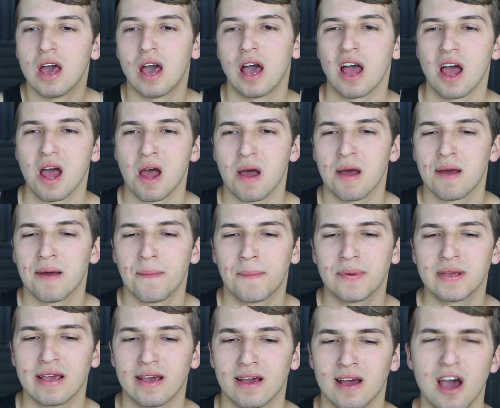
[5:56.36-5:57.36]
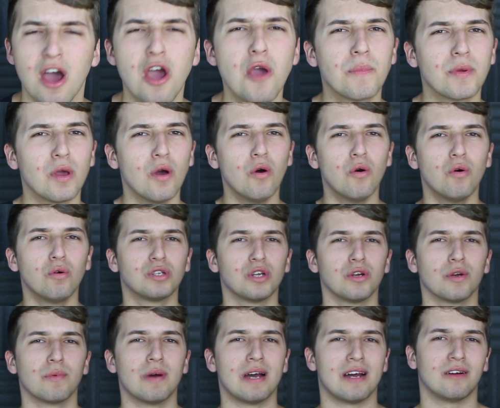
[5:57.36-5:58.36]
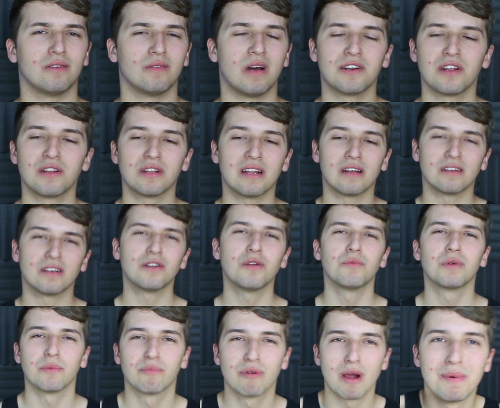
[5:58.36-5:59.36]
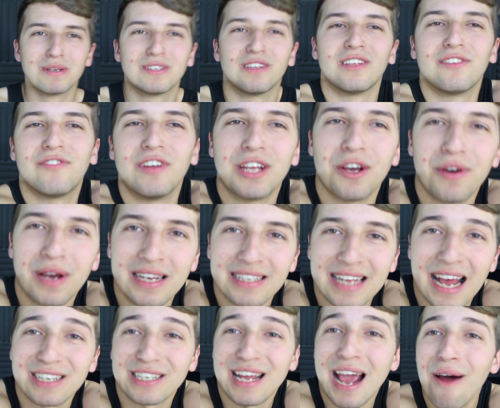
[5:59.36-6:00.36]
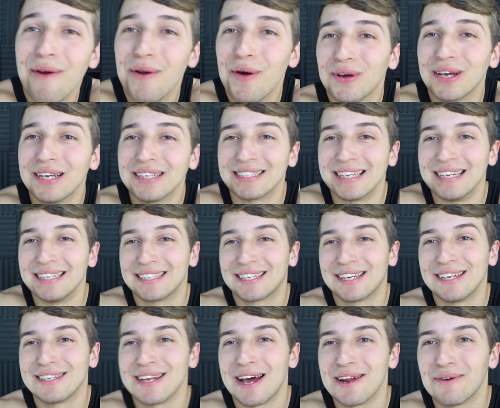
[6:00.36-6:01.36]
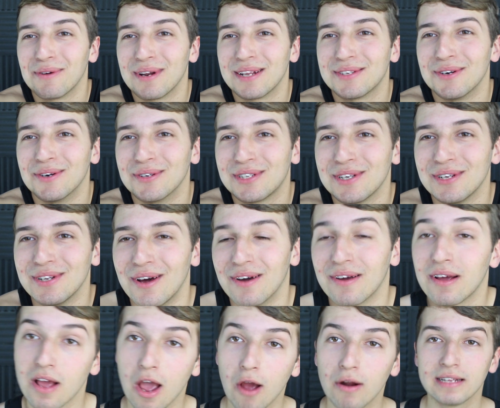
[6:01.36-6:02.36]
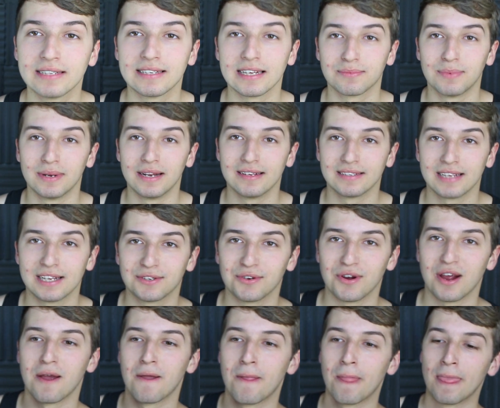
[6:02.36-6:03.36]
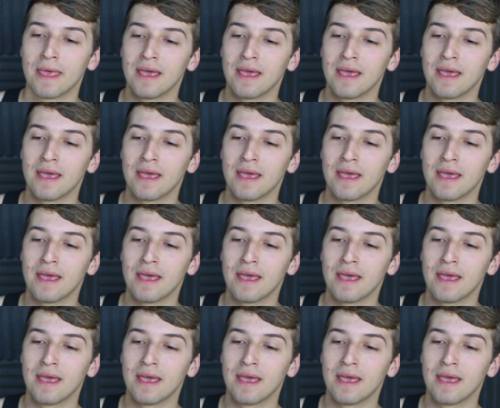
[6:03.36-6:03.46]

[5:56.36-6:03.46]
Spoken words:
But yeah, I hope you're all doing well. I don't know what the premise of this video is, actually. How long is this? Because I don't want to talk too long. Only 6 minutes, that's alright.